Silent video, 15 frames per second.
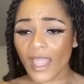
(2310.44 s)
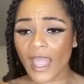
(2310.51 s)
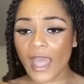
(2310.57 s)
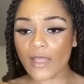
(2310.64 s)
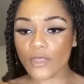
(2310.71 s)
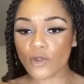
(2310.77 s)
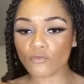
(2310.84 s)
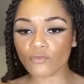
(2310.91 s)

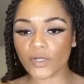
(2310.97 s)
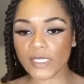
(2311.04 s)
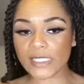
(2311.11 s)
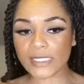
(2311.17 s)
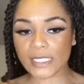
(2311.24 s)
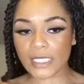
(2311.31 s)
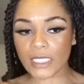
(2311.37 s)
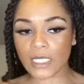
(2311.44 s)
And the
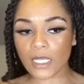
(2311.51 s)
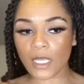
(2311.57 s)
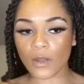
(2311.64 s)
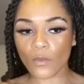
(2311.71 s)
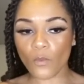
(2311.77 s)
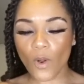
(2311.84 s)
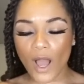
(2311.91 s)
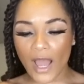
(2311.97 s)
reason
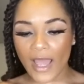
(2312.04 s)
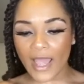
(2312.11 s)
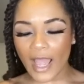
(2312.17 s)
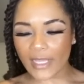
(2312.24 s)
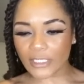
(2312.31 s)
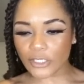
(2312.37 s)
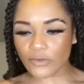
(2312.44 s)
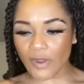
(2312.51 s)
why
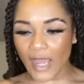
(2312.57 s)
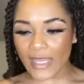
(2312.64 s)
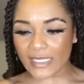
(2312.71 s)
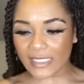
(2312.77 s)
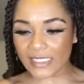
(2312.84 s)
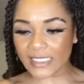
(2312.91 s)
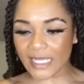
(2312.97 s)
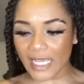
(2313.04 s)
I try to
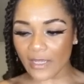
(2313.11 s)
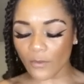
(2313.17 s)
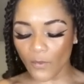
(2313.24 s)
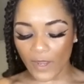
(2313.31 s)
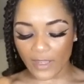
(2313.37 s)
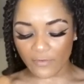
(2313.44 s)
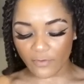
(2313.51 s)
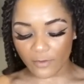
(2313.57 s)
stay
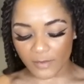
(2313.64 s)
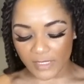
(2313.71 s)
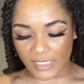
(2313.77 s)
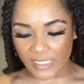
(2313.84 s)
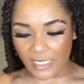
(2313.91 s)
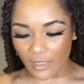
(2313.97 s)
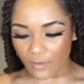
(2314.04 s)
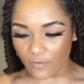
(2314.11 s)
away from
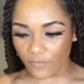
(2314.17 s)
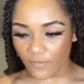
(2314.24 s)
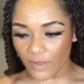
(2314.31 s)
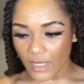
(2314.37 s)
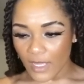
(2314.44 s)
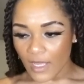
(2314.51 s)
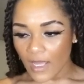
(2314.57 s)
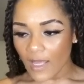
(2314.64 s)
stuff
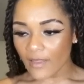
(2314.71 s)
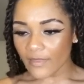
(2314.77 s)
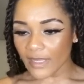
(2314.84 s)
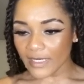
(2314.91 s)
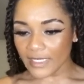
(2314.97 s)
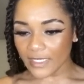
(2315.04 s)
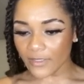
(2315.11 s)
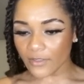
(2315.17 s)

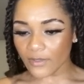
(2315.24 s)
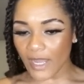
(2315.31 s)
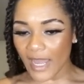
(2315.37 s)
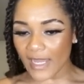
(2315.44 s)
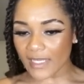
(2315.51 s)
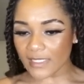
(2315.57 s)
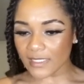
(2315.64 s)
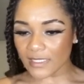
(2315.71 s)
that either
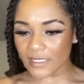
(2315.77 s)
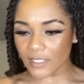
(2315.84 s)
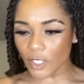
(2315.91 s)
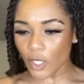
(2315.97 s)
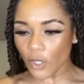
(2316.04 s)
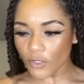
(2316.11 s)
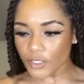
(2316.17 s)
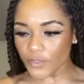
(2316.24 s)
has
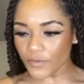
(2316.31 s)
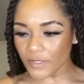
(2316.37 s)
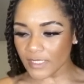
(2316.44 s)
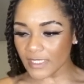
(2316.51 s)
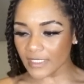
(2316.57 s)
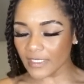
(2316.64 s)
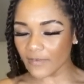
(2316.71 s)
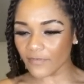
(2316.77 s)
cultural
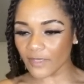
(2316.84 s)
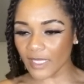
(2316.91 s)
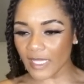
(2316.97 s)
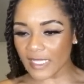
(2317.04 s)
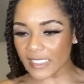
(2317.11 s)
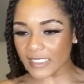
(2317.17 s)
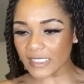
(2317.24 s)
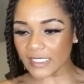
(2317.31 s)

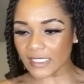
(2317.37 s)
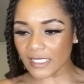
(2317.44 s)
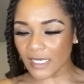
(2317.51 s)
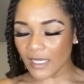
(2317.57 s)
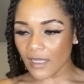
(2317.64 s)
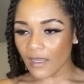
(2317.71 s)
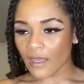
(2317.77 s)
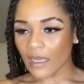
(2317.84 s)
significance
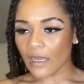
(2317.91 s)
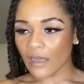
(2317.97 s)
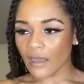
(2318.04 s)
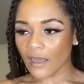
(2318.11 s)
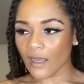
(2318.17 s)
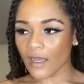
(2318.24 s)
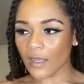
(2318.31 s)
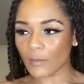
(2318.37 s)

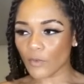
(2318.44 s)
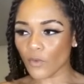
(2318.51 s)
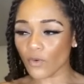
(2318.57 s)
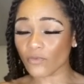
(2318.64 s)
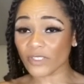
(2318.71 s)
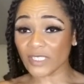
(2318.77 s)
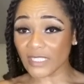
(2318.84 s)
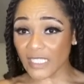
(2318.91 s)
or
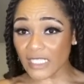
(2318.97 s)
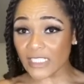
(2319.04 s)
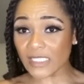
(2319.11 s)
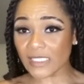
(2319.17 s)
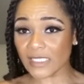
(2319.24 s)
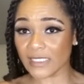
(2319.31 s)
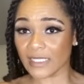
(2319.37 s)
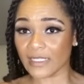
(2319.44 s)

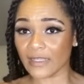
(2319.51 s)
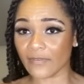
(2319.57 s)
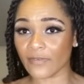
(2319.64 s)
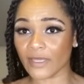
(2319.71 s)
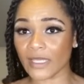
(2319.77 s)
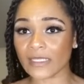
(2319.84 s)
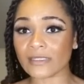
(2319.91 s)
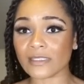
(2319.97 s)
religious
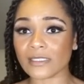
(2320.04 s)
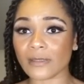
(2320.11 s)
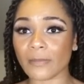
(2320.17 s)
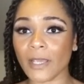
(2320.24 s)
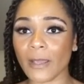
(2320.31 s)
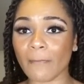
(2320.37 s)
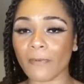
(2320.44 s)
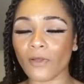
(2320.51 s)
significance to
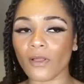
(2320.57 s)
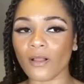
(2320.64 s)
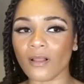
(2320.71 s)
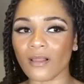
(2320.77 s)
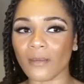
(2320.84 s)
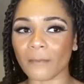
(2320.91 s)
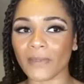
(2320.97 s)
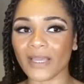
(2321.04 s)

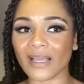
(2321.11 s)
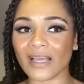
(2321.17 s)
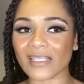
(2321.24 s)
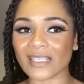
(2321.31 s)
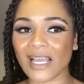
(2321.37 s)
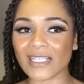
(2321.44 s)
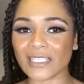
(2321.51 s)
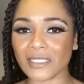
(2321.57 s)
people,
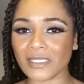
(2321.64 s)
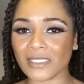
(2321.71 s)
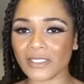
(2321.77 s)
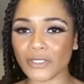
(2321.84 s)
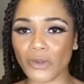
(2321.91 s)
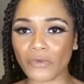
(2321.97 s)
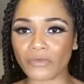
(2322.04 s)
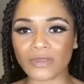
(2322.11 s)
because I just
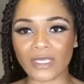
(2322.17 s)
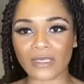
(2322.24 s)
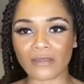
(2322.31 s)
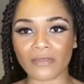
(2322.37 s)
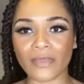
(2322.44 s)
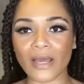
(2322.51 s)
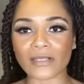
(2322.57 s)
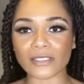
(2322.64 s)
don't
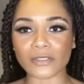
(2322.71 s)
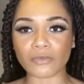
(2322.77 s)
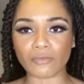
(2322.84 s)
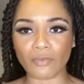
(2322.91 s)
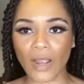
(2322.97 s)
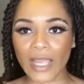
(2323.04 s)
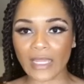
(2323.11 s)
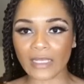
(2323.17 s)
think that's
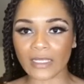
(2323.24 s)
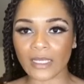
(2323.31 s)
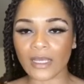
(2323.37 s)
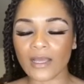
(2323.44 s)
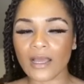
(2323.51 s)
right.